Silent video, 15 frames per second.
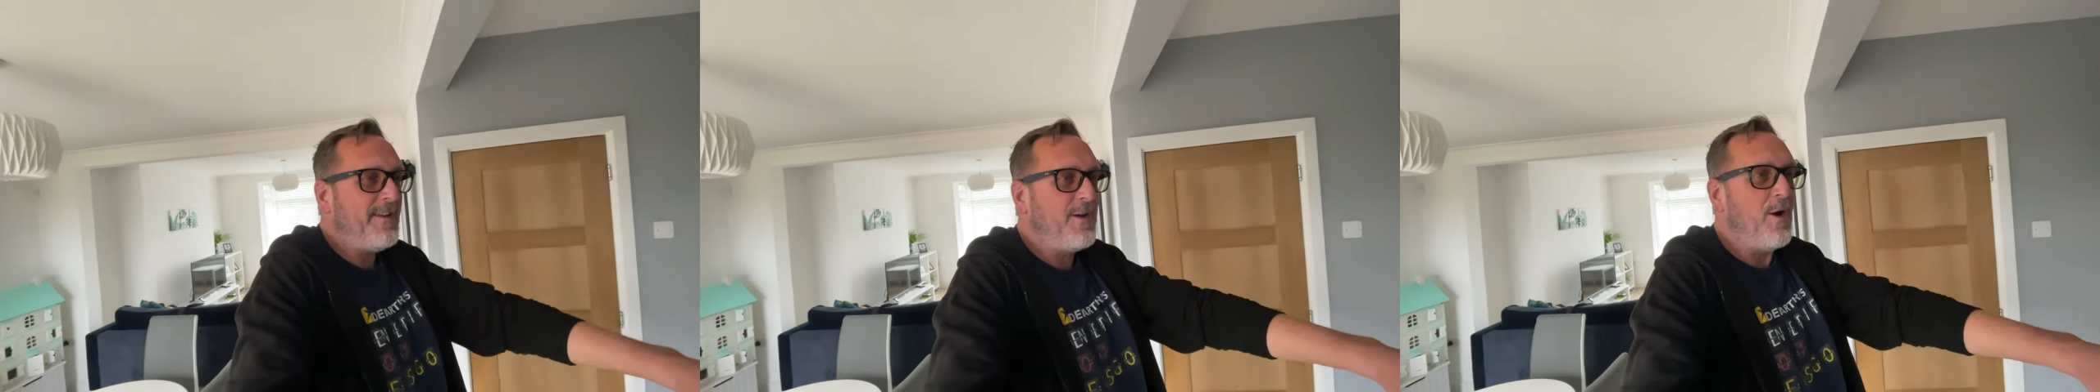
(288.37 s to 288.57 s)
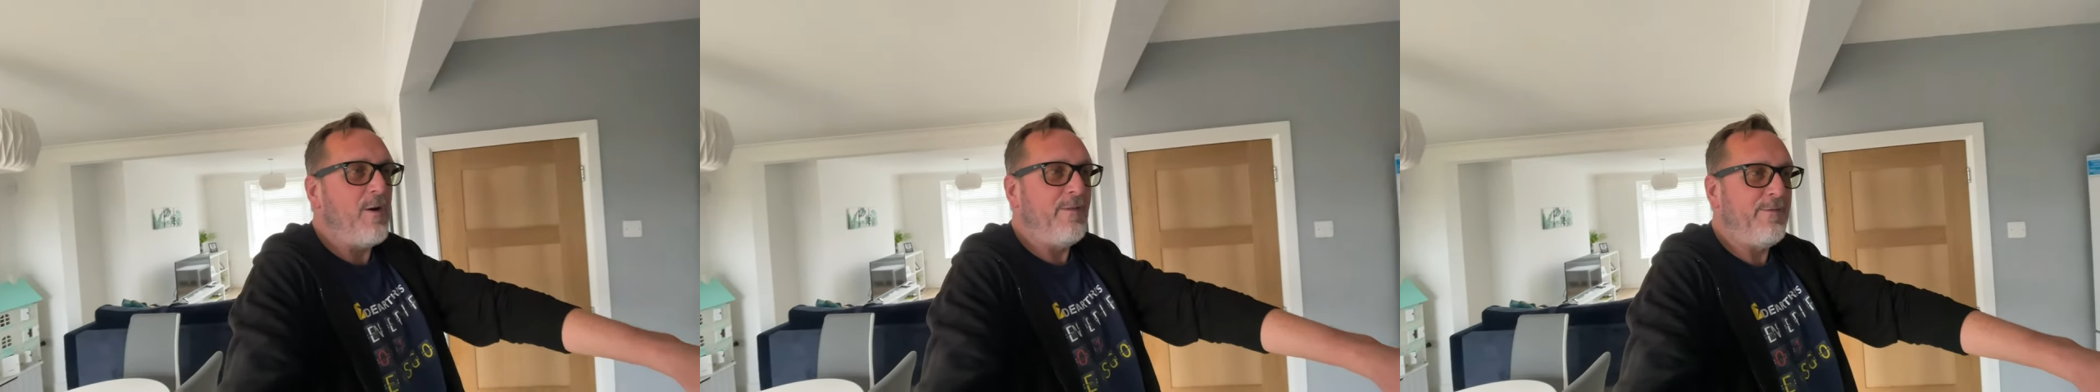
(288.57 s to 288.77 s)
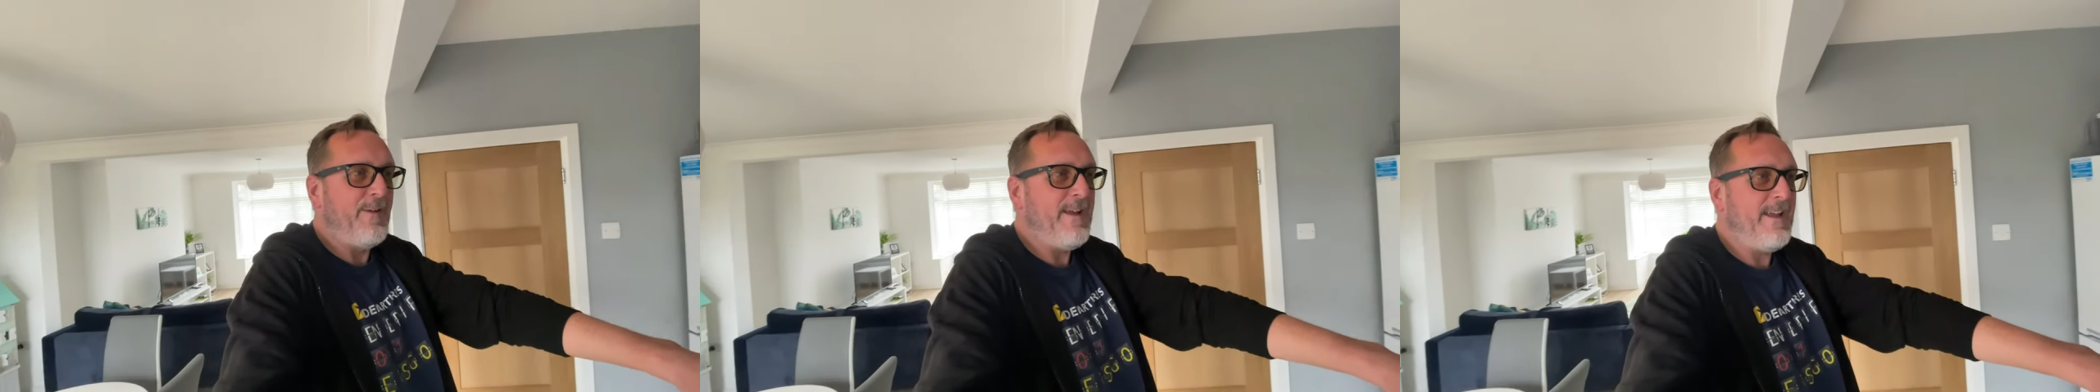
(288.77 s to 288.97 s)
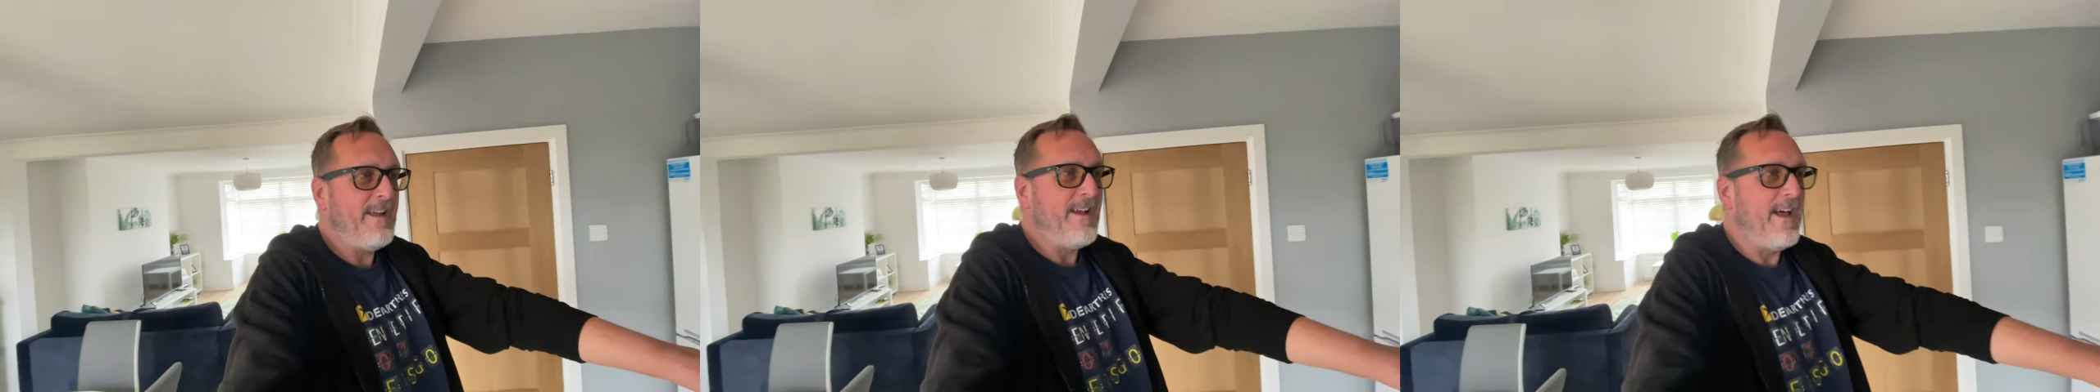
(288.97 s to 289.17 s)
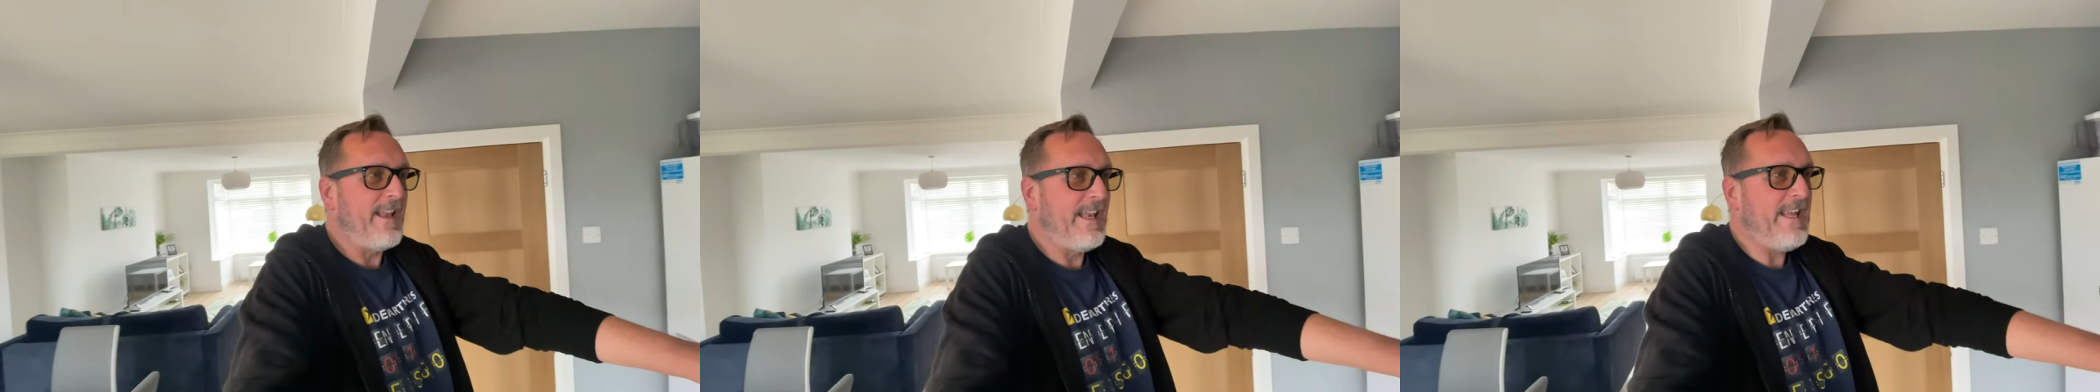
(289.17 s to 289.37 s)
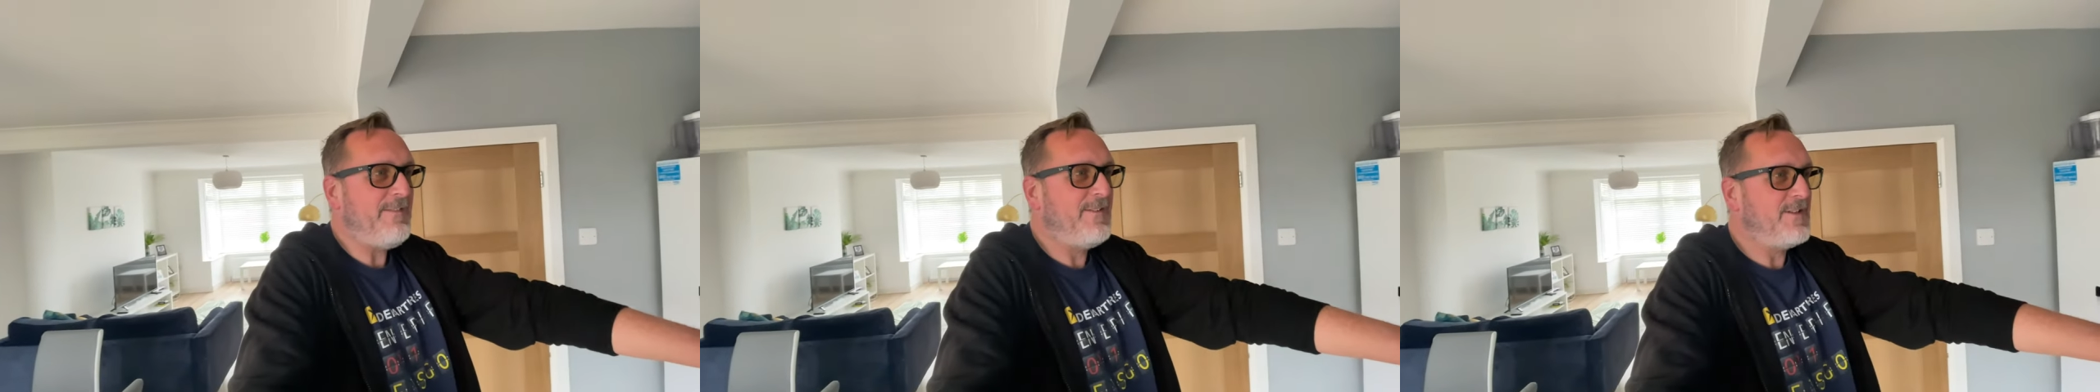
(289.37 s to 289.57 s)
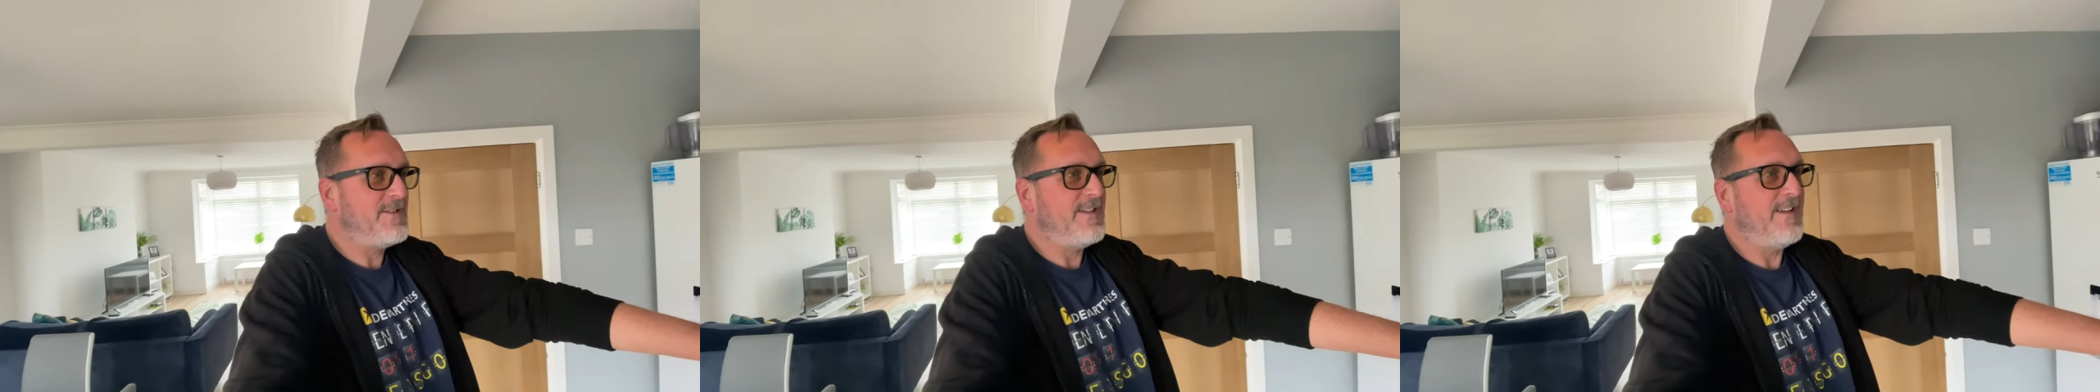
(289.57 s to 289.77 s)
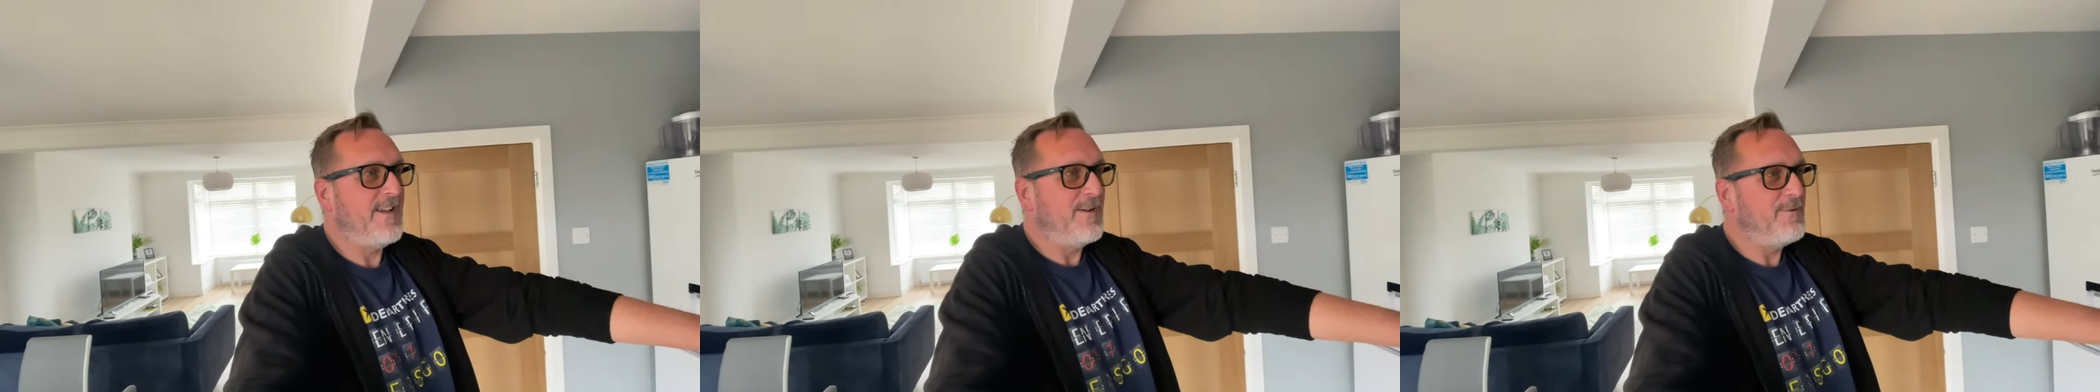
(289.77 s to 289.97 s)
coffee. I'll leave it
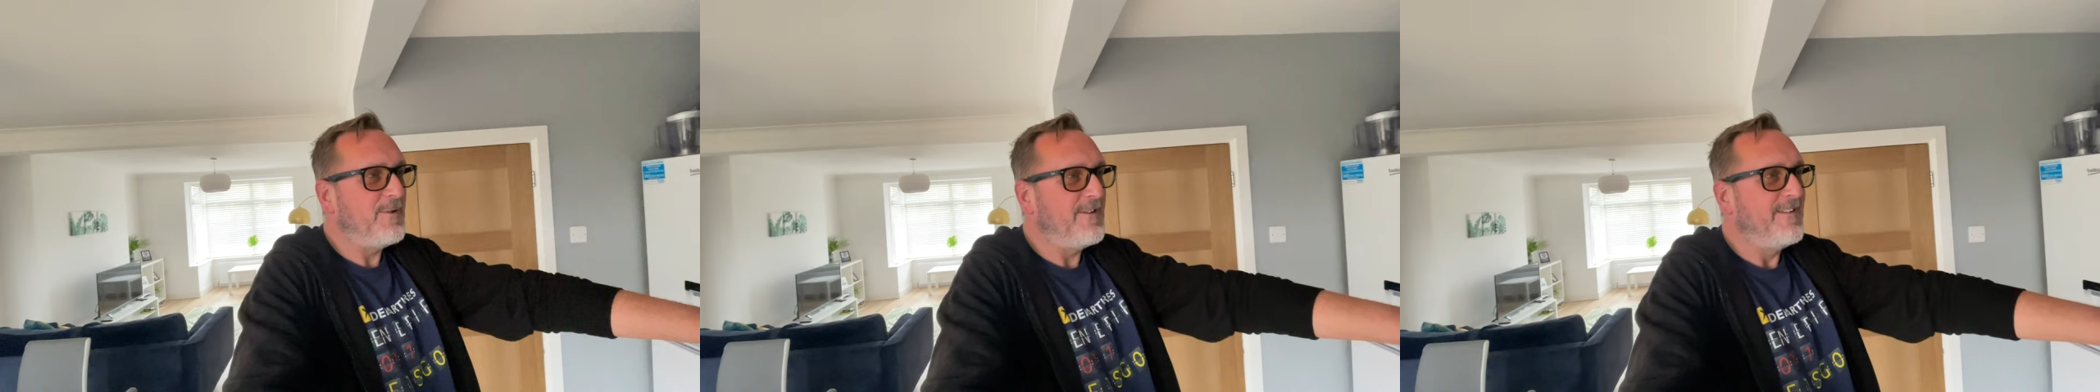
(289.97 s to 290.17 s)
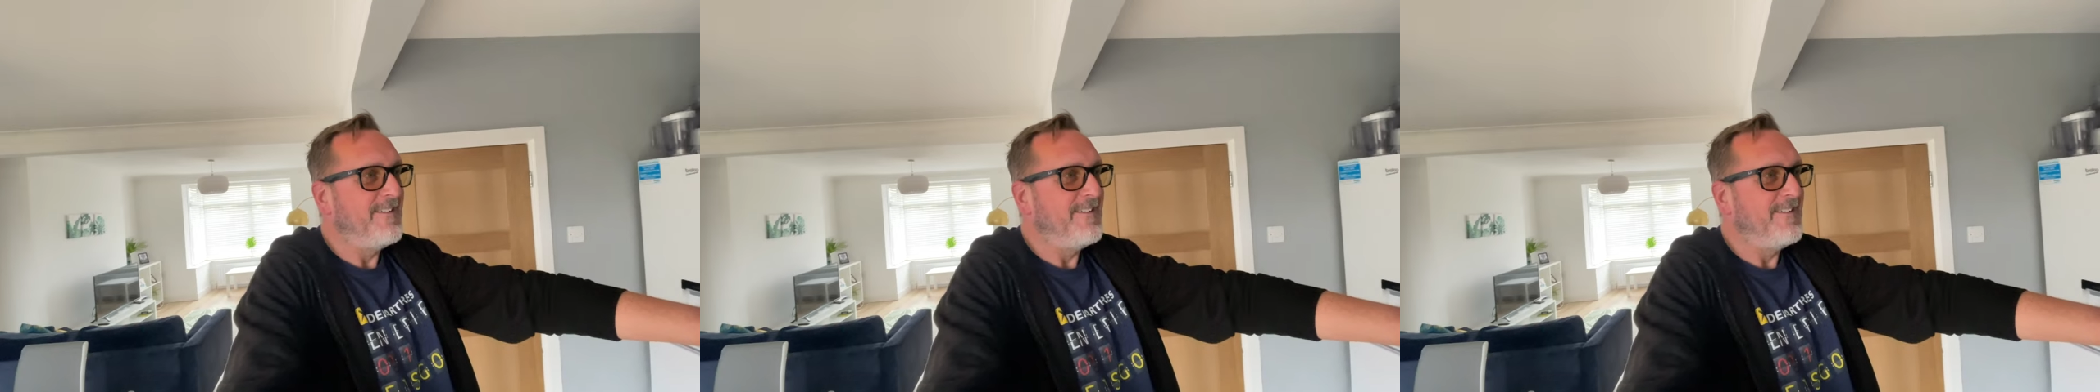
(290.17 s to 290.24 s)
to you.